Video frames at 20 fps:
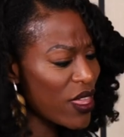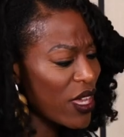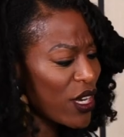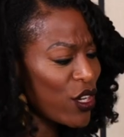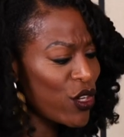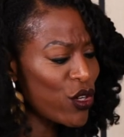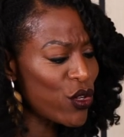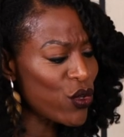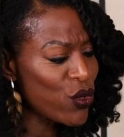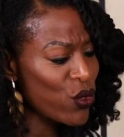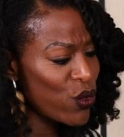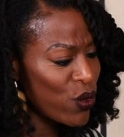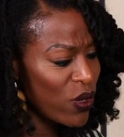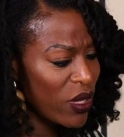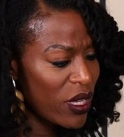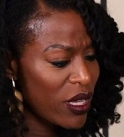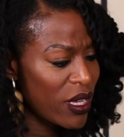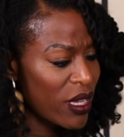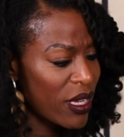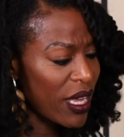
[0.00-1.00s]
then a new
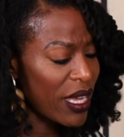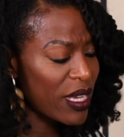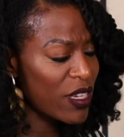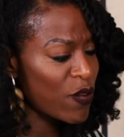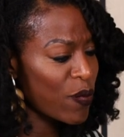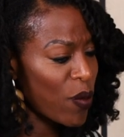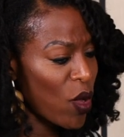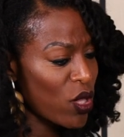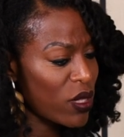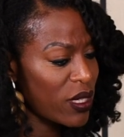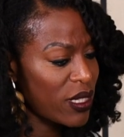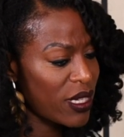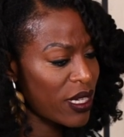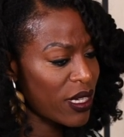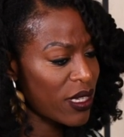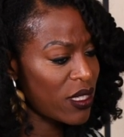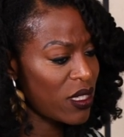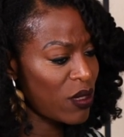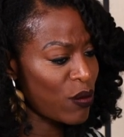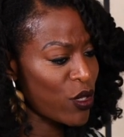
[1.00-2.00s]
kind of
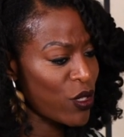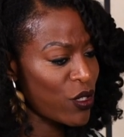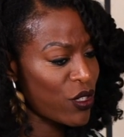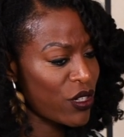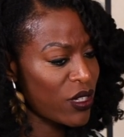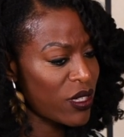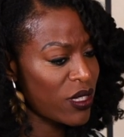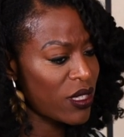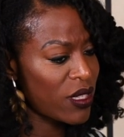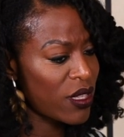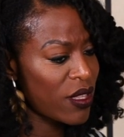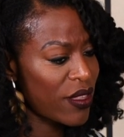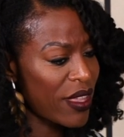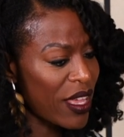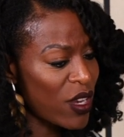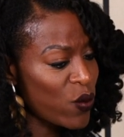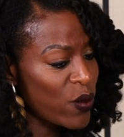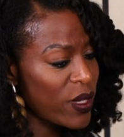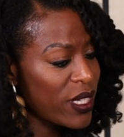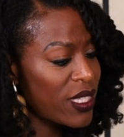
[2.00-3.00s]
politics emerges.
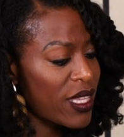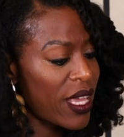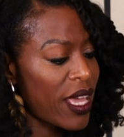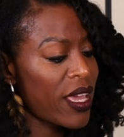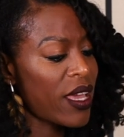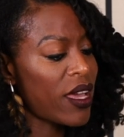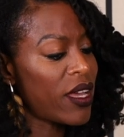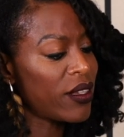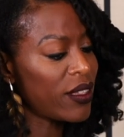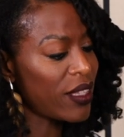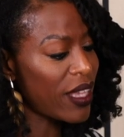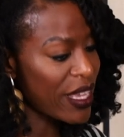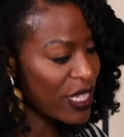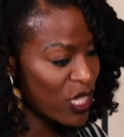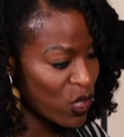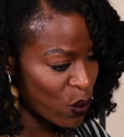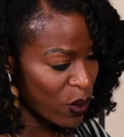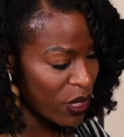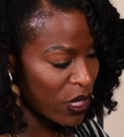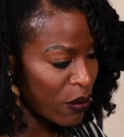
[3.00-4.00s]
Then we say,
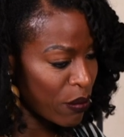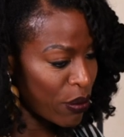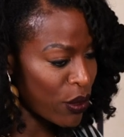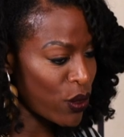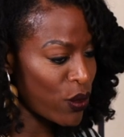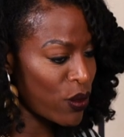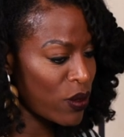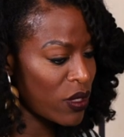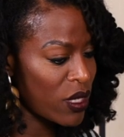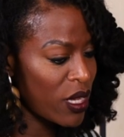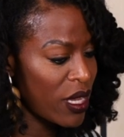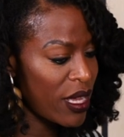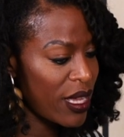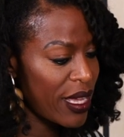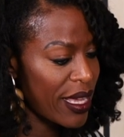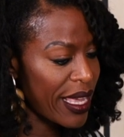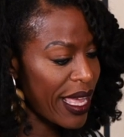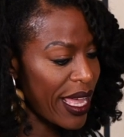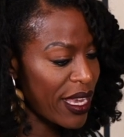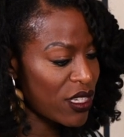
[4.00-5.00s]
unless we impose
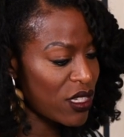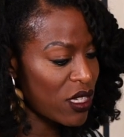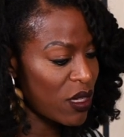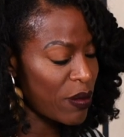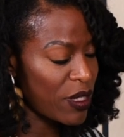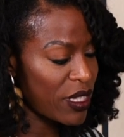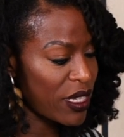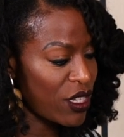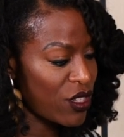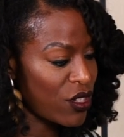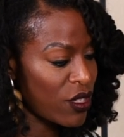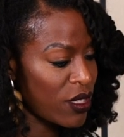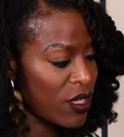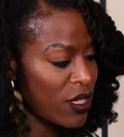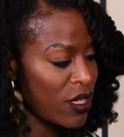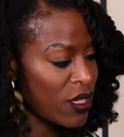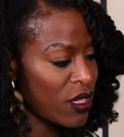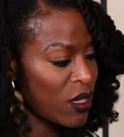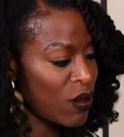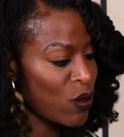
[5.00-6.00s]
catch limitation
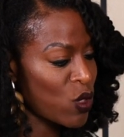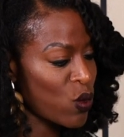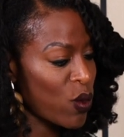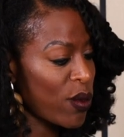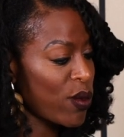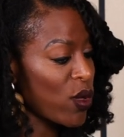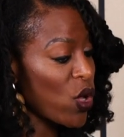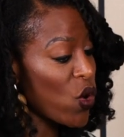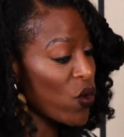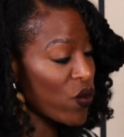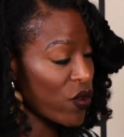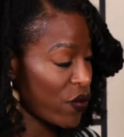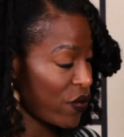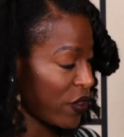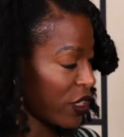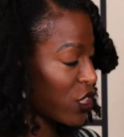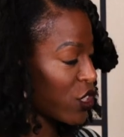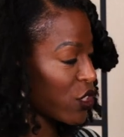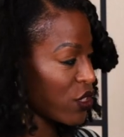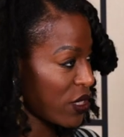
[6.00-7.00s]
systems, we will
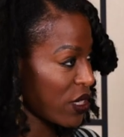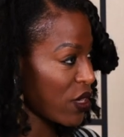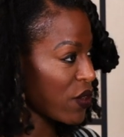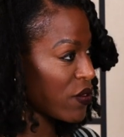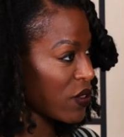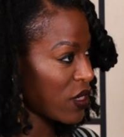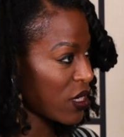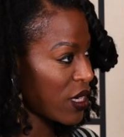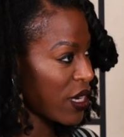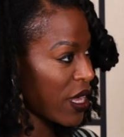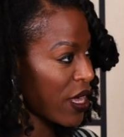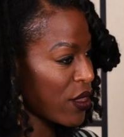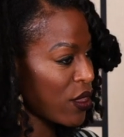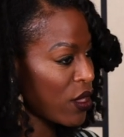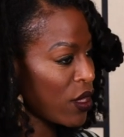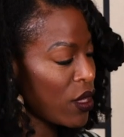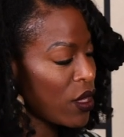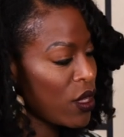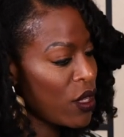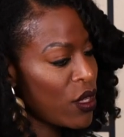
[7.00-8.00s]
overfish ourselves to death.